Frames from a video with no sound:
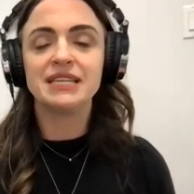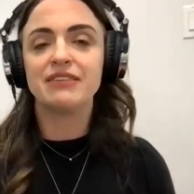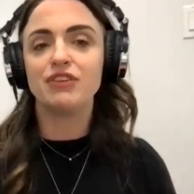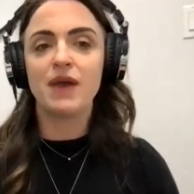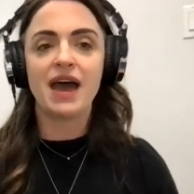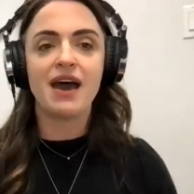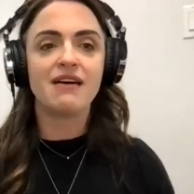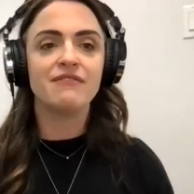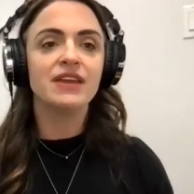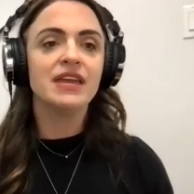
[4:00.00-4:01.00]
if you
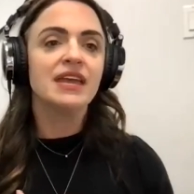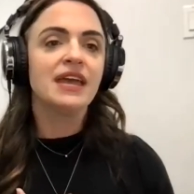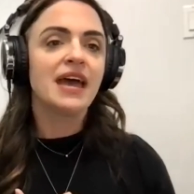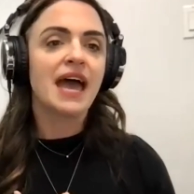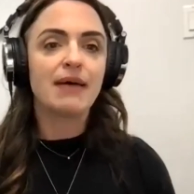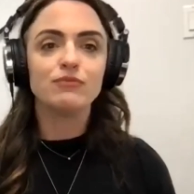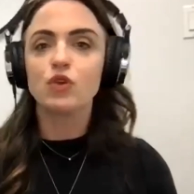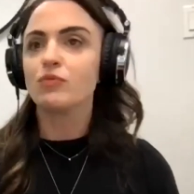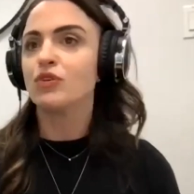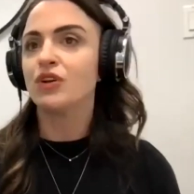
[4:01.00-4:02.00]
have
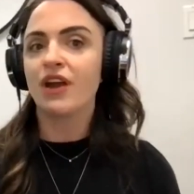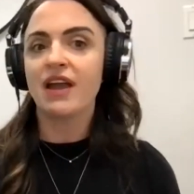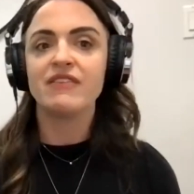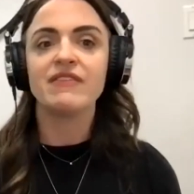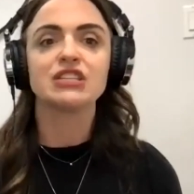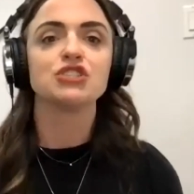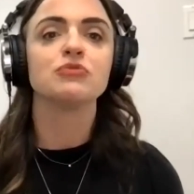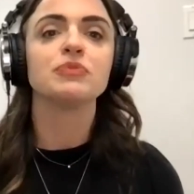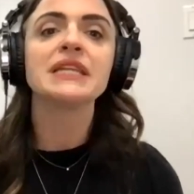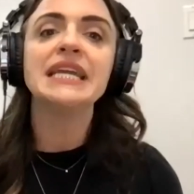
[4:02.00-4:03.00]
abnormal or heavy vaginal
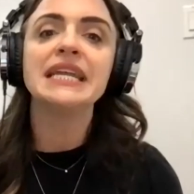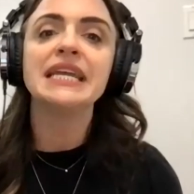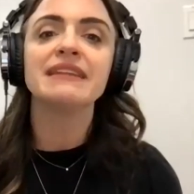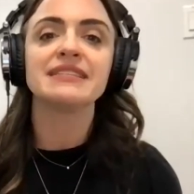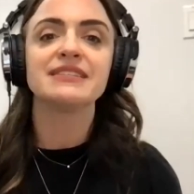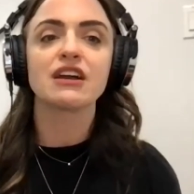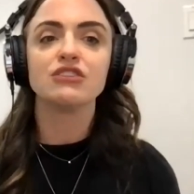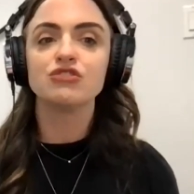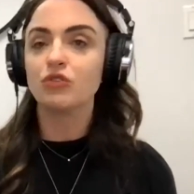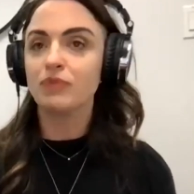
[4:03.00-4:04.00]
bleeding that's not
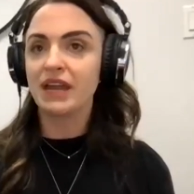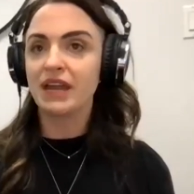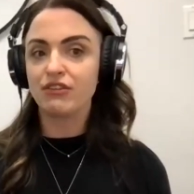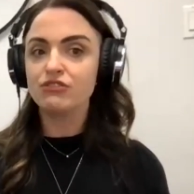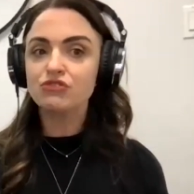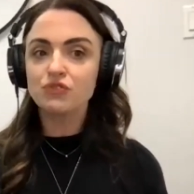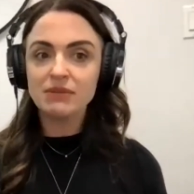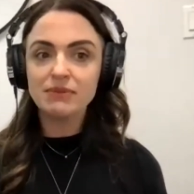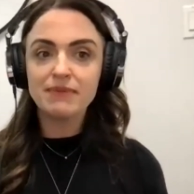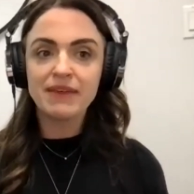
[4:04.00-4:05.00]
controlled by other
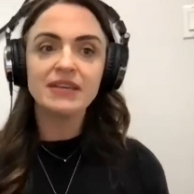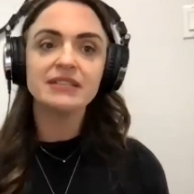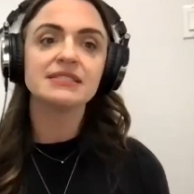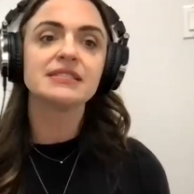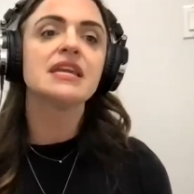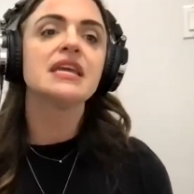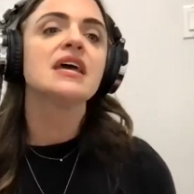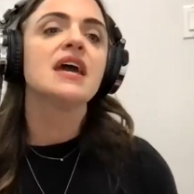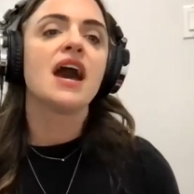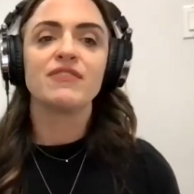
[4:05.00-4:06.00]
treatment methods.
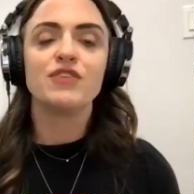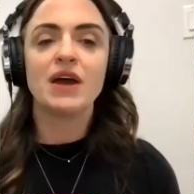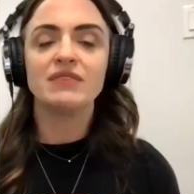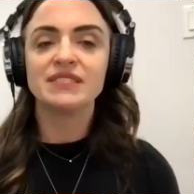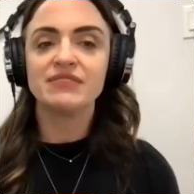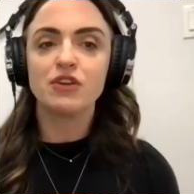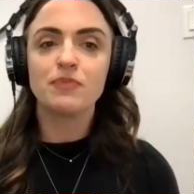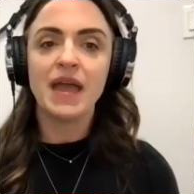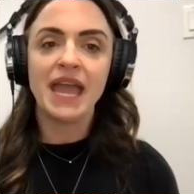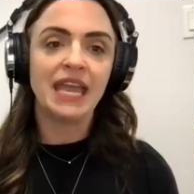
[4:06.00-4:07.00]
If you have severe
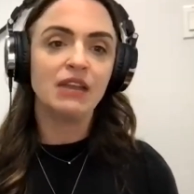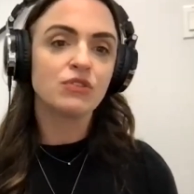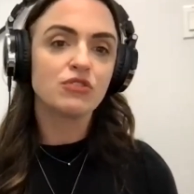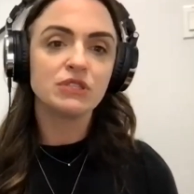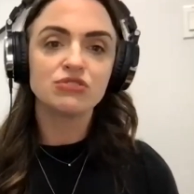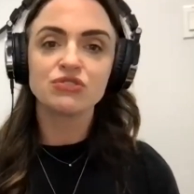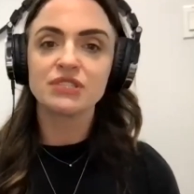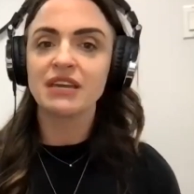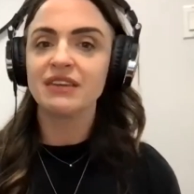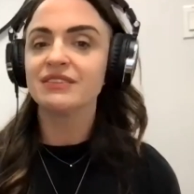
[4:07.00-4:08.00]
pain with your menstrual
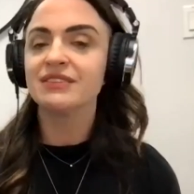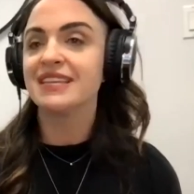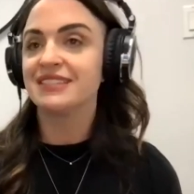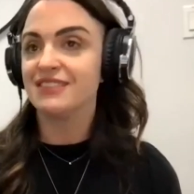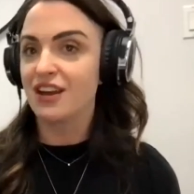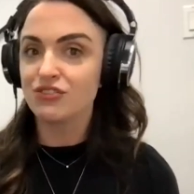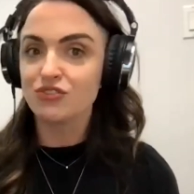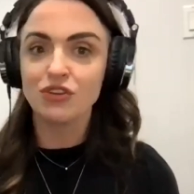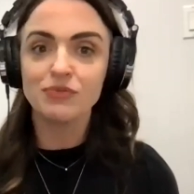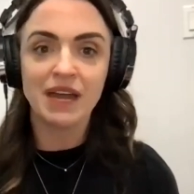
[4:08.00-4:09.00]
cycles, that's not
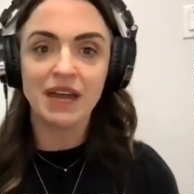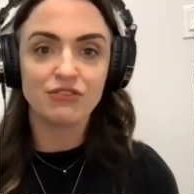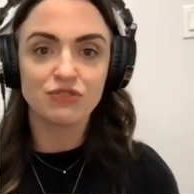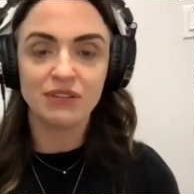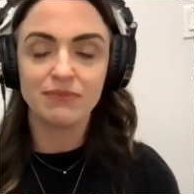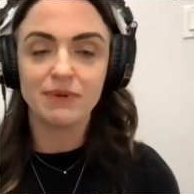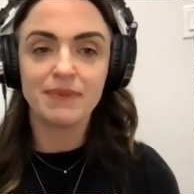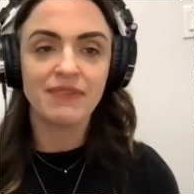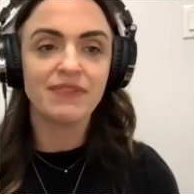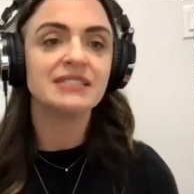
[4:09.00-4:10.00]
controlled by other treatment
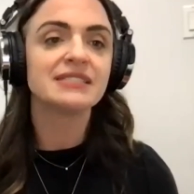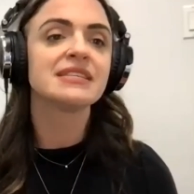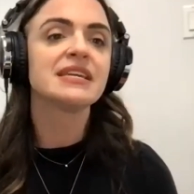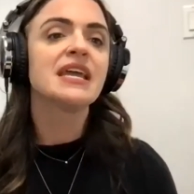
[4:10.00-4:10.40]
methods.